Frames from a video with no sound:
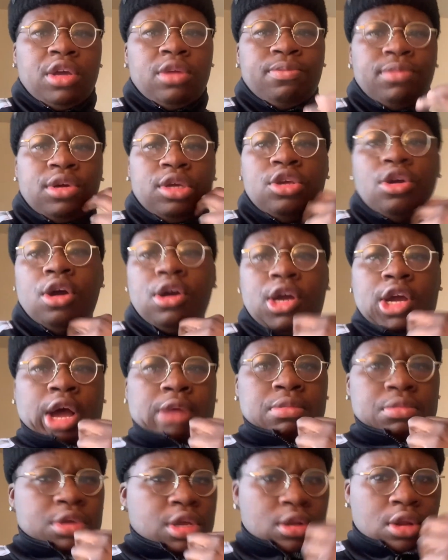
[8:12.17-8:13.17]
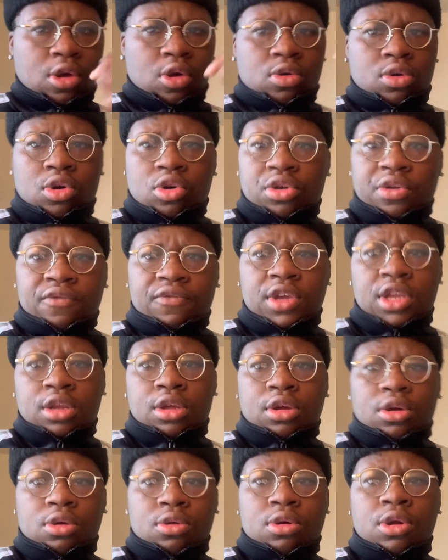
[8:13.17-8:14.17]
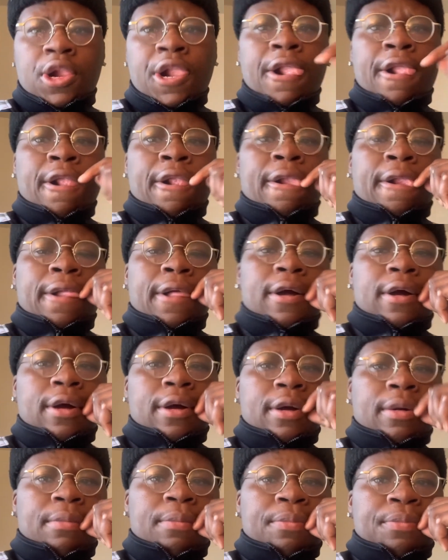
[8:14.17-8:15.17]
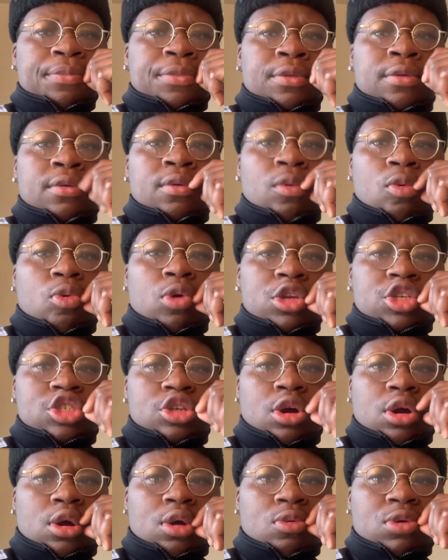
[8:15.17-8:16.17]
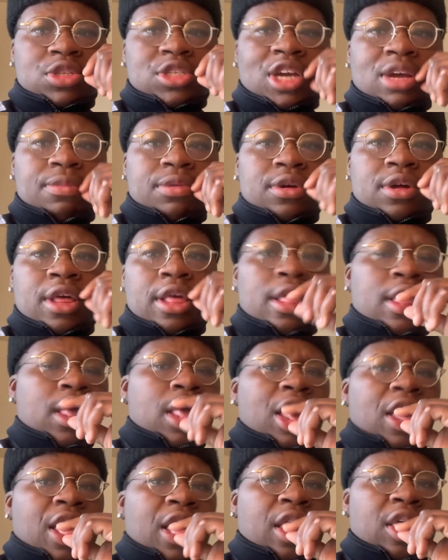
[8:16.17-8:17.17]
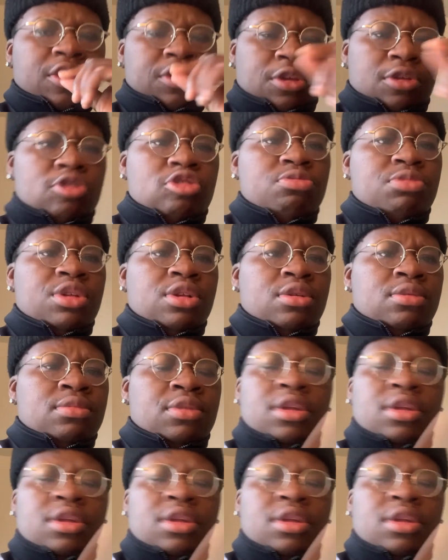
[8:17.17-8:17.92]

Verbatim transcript: But y'all comment below on the video um what y'all what type of uh excuse me.